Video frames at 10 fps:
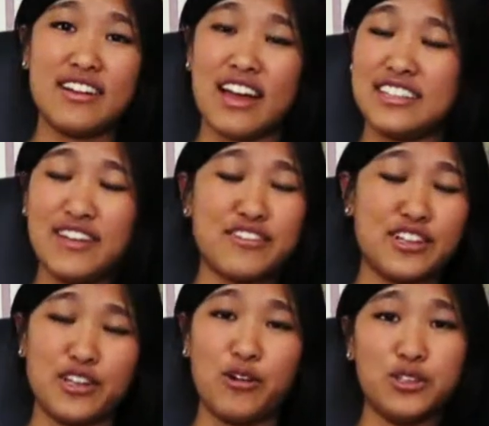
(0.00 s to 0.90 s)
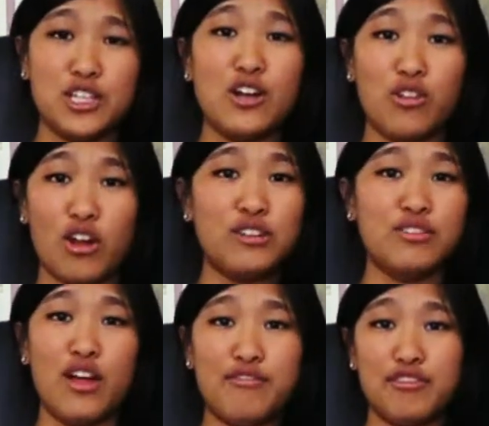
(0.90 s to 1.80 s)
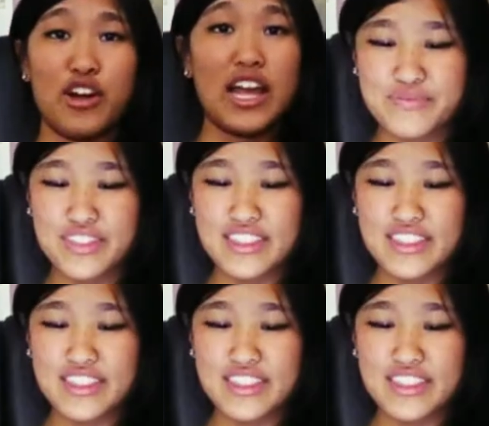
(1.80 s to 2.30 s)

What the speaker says: I definitely hold a lot of love for it.